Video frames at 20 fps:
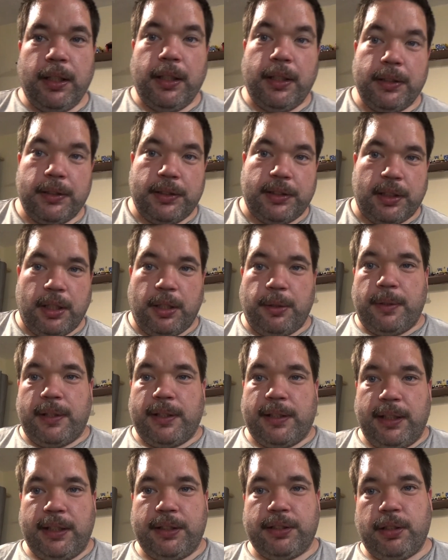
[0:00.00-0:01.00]
So
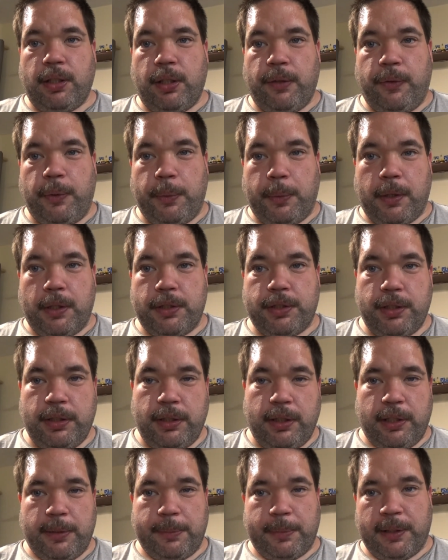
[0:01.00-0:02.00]
thanks a lot for watching.
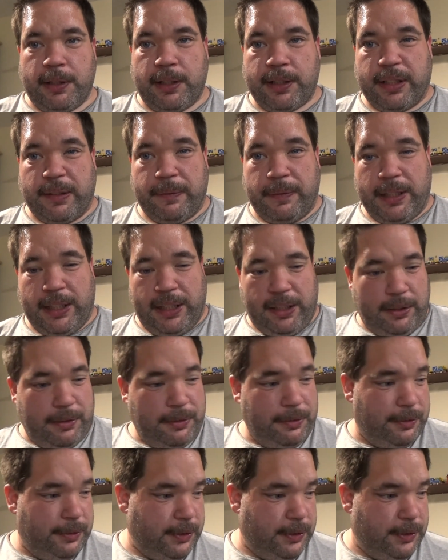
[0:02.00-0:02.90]
I hope you liked the video,